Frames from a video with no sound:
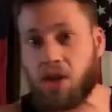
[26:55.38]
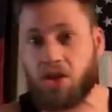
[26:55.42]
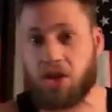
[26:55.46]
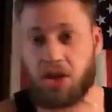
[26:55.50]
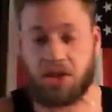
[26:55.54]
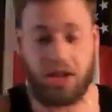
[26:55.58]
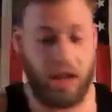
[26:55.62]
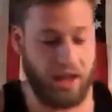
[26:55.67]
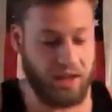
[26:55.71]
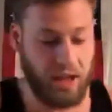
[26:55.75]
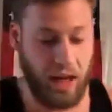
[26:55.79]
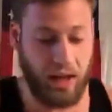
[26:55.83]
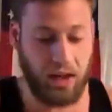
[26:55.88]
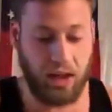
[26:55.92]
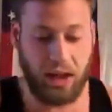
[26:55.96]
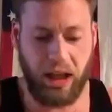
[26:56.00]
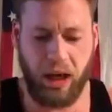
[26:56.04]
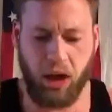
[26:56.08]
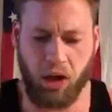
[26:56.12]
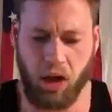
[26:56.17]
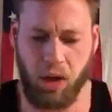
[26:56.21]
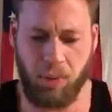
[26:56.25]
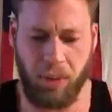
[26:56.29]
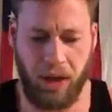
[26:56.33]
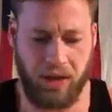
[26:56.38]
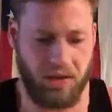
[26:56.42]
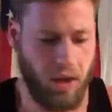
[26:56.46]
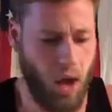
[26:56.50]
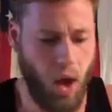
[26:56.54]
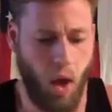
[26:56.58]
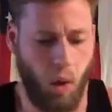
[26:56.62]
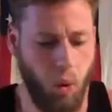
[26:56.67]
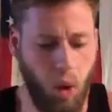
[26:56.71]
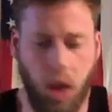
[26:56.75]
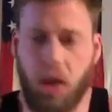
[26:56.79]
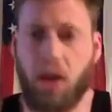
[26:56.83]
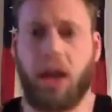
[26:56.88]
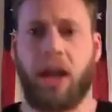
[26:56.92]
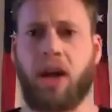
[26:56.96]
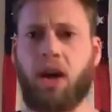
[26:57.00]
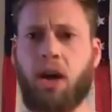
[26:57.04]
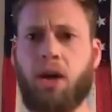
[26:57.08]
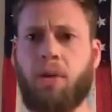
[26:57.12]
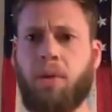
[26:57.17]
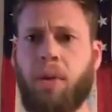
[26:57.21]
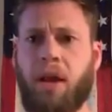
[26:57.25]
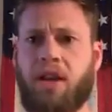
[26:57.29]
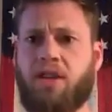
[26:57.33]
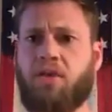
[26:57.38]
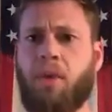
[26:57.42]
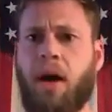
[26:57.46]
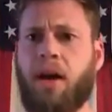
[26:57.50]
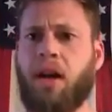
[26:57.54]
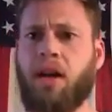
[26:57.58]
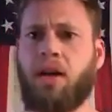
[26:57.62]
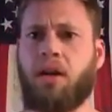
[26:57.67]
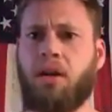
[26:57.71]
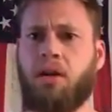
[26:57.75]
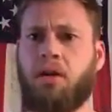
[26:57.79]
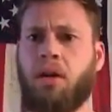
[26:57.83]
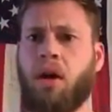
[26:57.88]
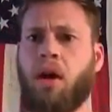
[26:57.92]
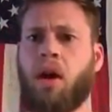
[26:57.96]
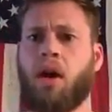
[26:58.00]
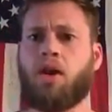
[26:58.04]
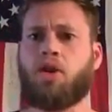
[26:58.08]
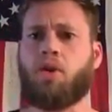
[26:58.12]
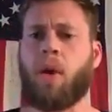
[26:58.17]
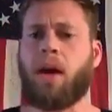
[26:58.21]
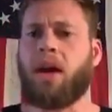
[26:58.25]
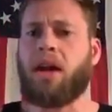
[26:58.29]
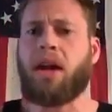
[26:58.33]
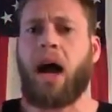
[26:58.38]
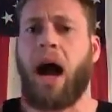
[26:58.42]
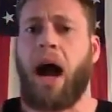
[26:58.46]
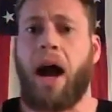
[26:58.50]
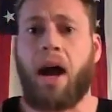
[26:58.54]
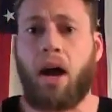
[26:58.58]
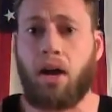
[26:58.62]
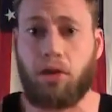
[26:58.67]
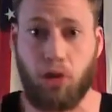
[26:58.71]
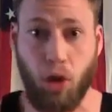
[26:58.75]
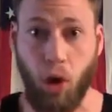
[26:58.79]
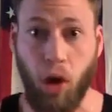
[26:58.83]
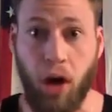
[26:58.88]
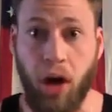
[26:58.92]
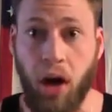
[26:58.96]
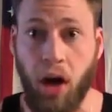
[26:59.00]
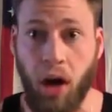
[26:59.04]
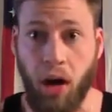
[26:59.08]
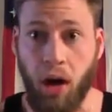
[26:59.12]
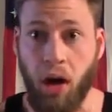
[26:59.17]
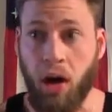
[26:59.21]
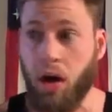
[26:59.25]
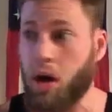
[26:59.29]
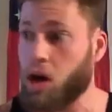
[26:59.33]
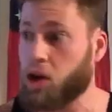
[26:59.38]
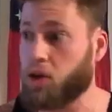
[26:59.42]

just they say legal complaints. What legal complaints? Do I need to hire a lawyer?